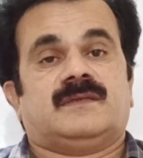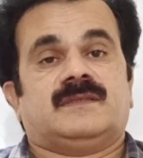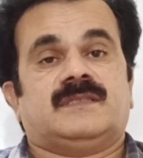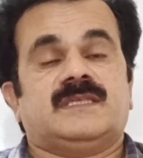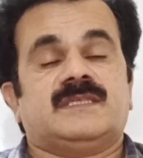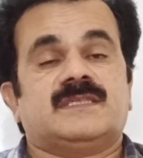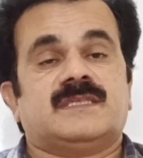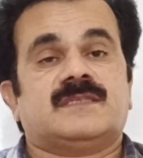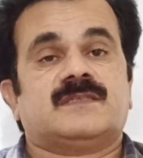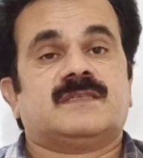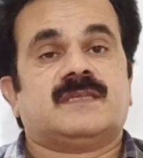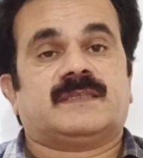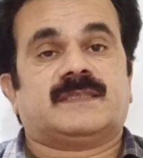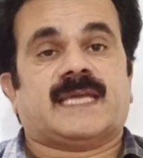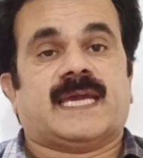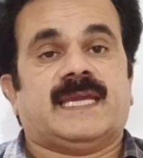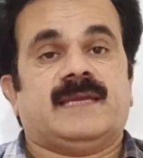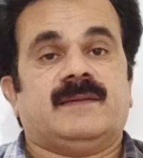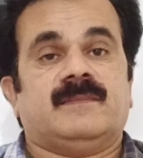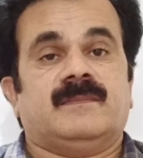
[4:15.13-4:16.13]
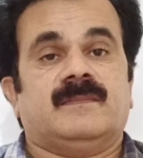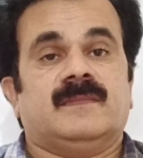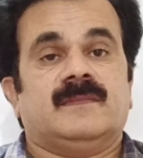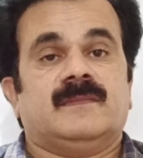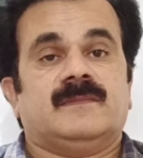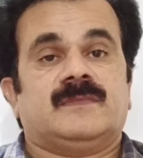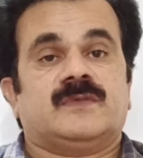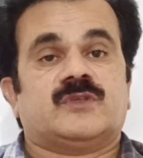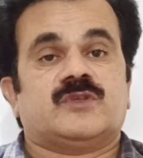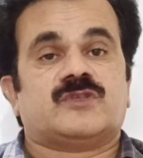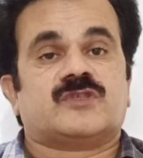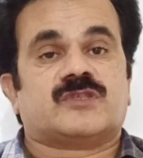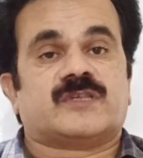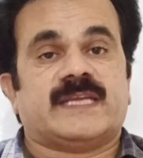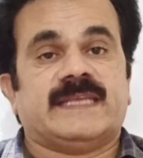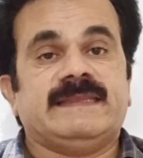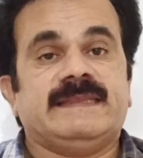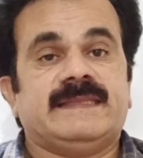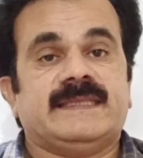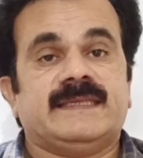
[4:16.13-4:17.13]
This is the time to
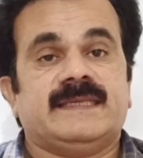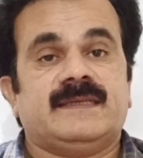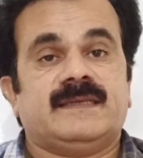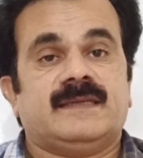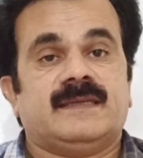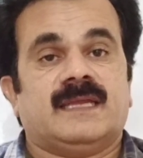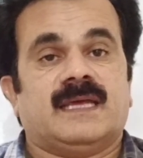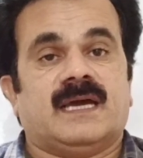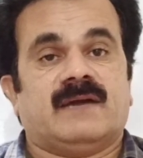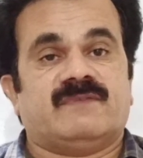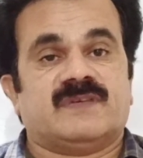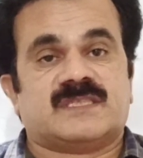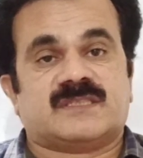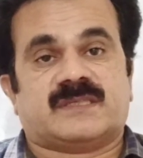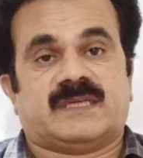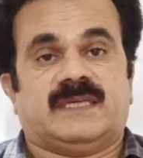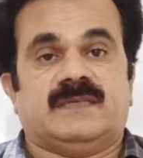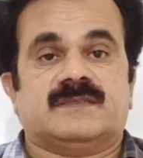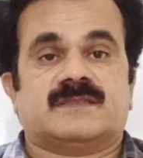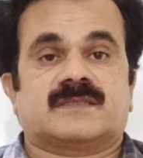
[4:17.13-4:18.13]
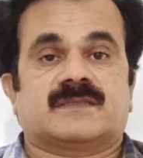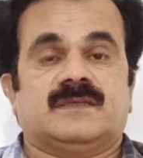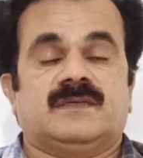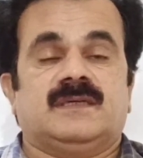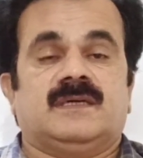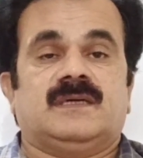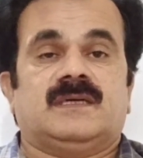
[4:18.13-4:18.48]
strengthen our strengths.